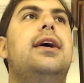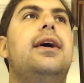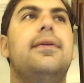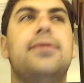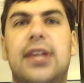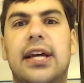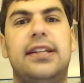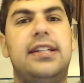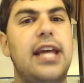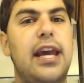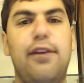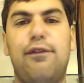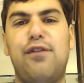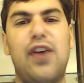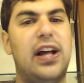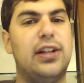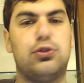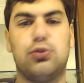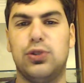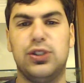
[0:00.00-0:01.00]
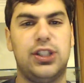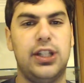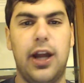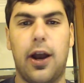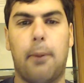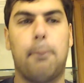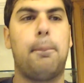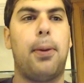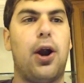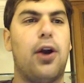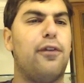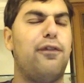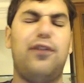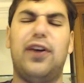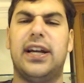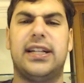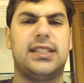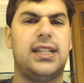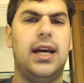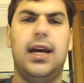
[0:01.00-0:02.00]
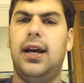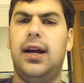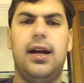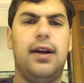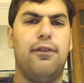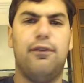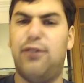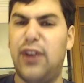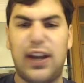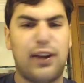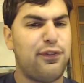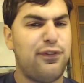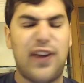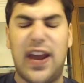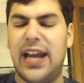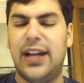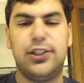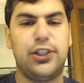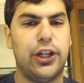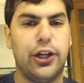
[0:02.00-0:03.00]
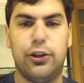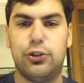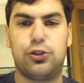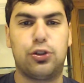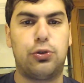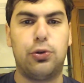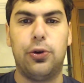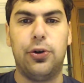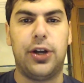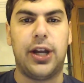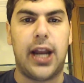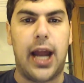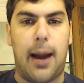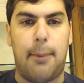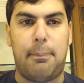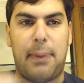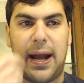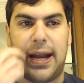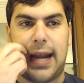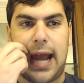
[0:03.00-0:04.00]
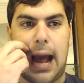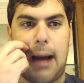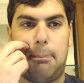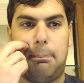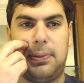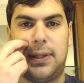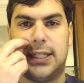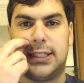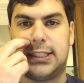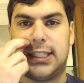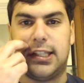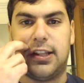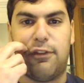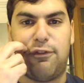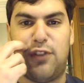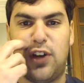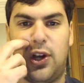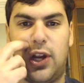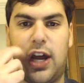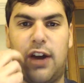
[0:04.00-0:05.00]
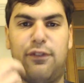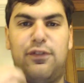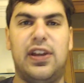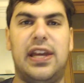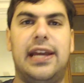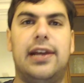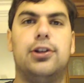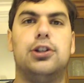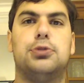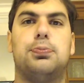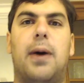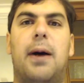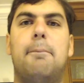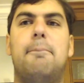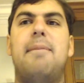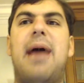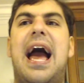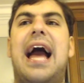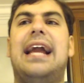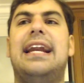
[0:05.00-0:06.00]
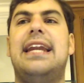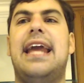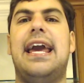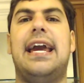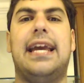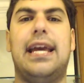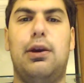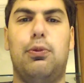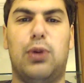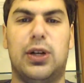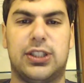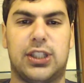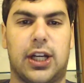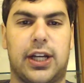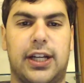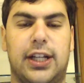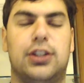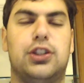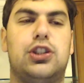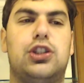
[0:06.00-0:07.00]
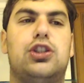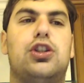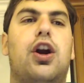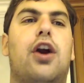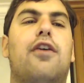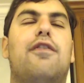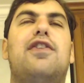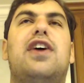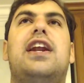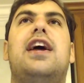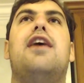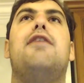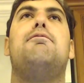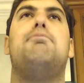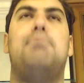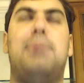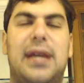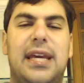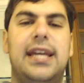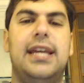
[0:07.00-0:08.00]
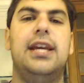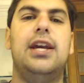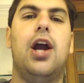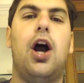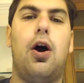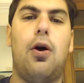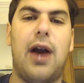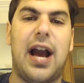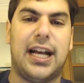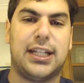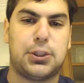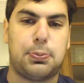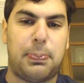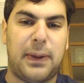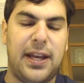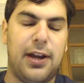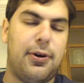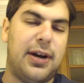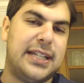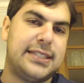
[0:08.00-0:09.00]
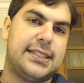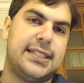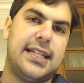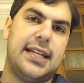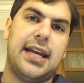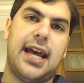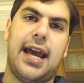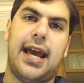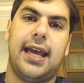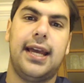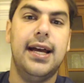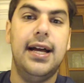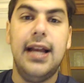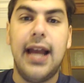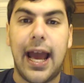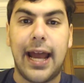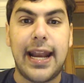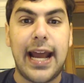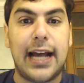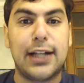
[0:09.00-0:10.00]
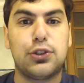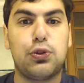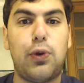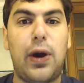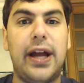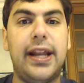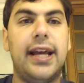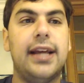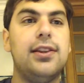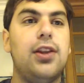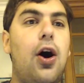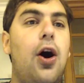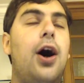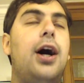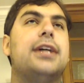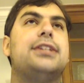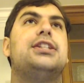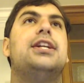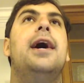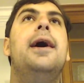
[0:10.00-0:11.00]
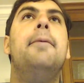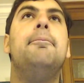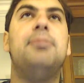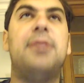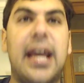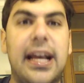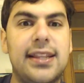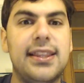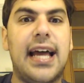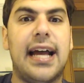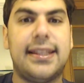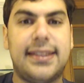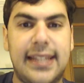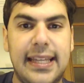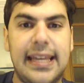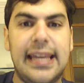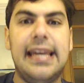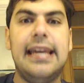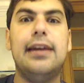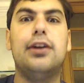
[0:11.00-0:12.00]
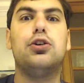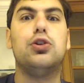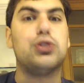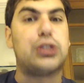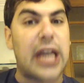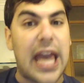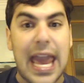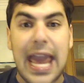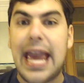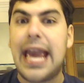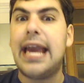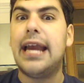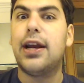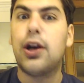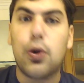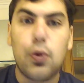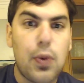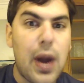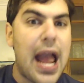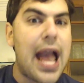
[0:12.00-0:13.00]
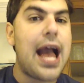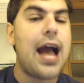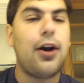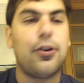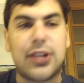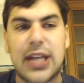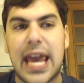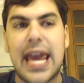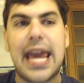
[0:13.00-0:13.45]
The defense was near perfect. Vic Fangio screwed it up by not blitzing the Philadelphia Eagles, but Matt Nagy was a conservative POS today. And that's why they lost. They let the Eagles hang around.